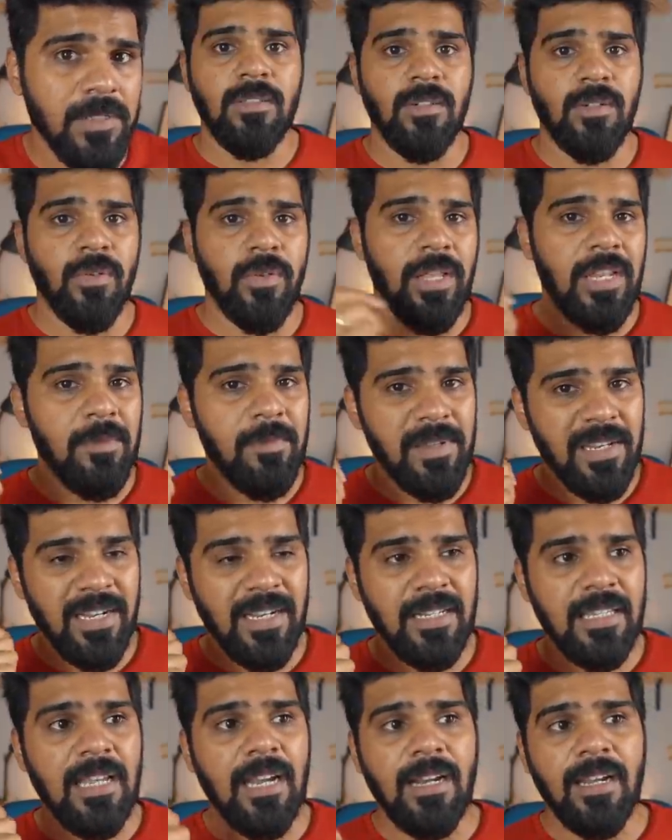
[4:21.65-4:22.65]
So to
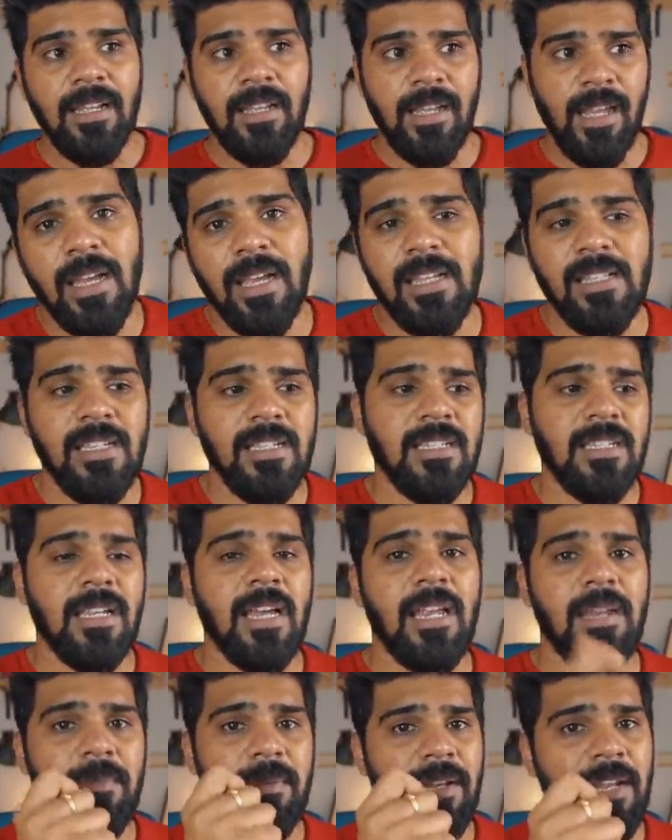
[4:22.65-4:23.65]
eliminate that, I can just
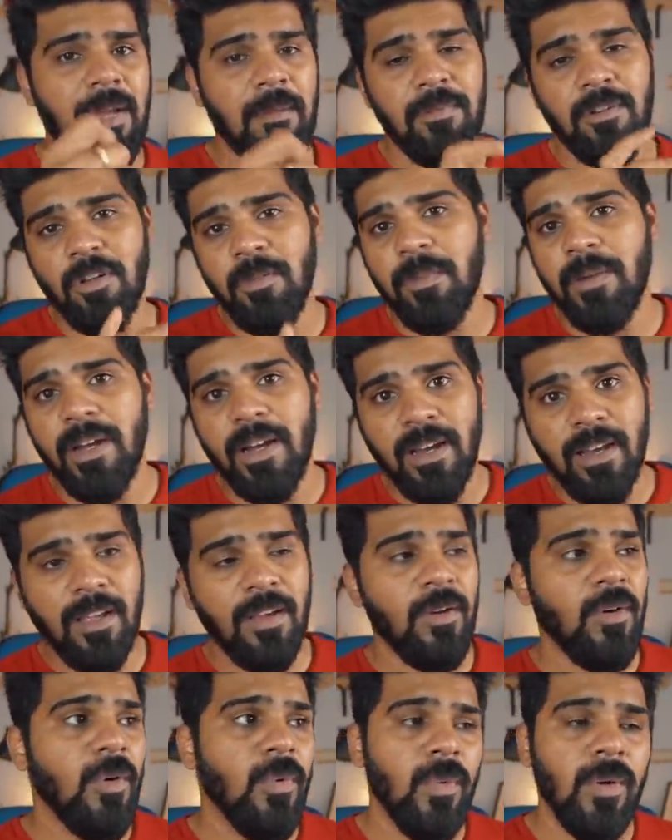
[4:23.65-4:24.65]
carry my laptop
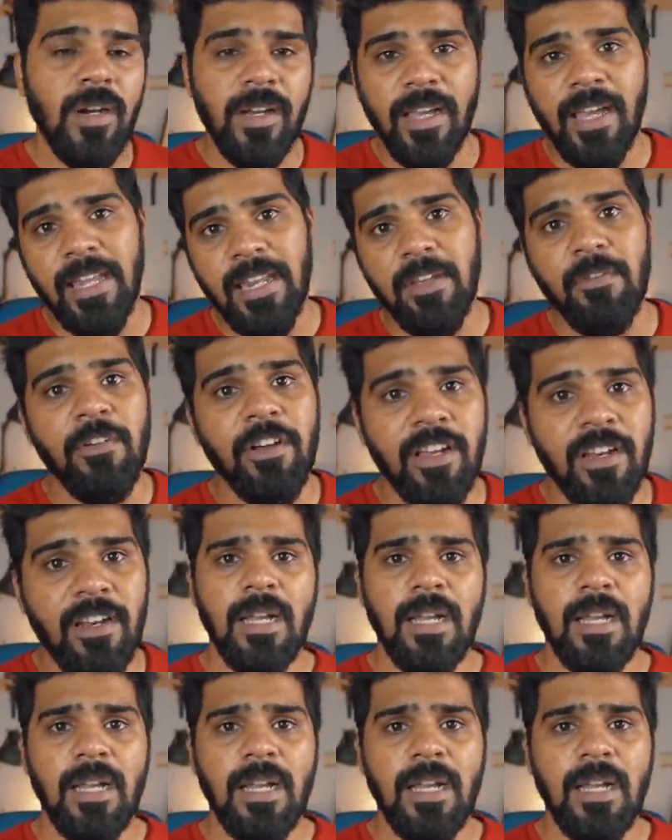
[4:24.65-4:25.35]
and go work anywhere.